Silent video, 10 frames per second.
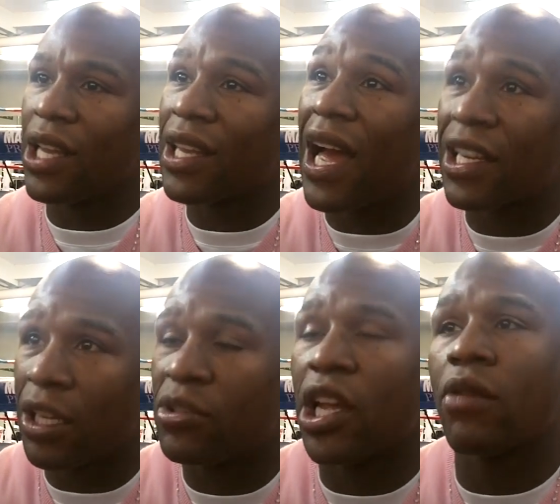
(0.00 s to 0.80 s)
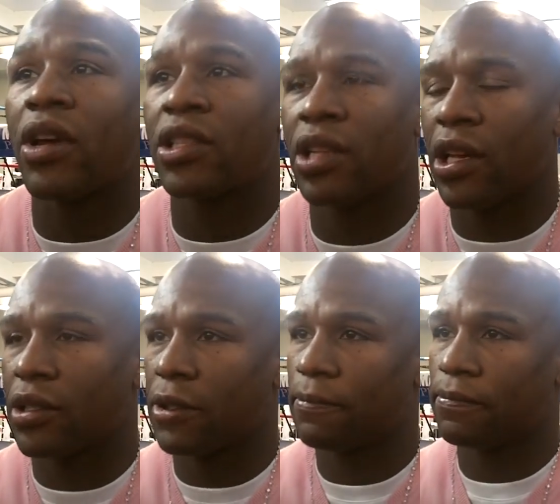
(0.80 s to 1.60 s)
getting locked up January
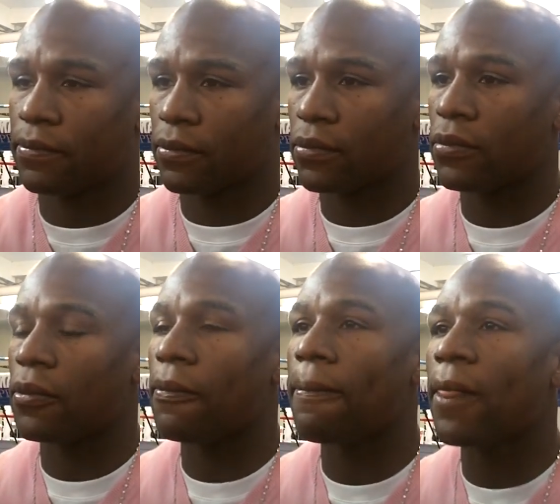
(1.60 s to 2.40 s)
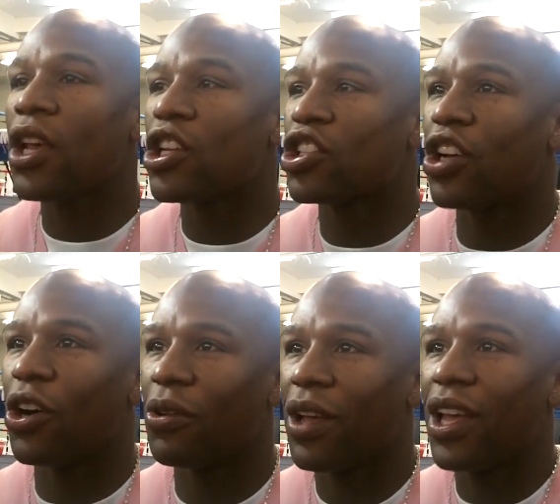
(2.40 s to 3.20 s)
6th.
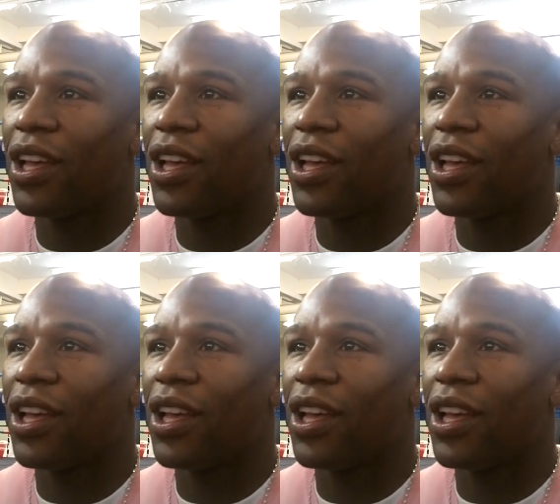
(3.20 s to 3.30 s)
So,